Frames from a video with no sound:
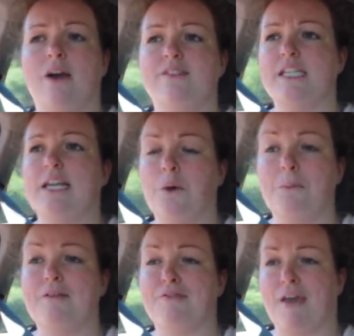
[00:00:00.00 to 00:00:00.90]
I did a little
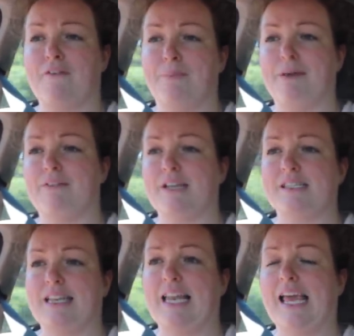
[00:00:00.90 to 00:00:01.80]
bit of therapy
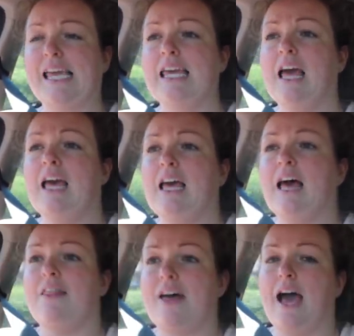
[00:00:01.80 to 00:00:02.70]
recently,
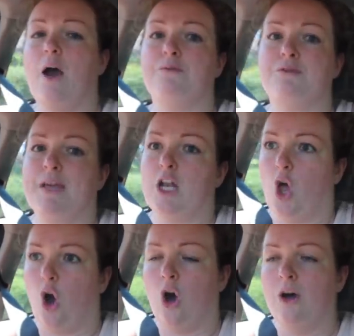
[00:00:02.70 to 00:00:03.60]
and that helped me a
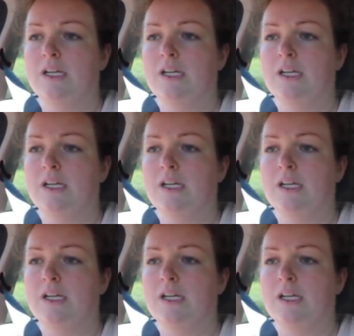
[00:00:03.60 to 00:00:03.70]
lot.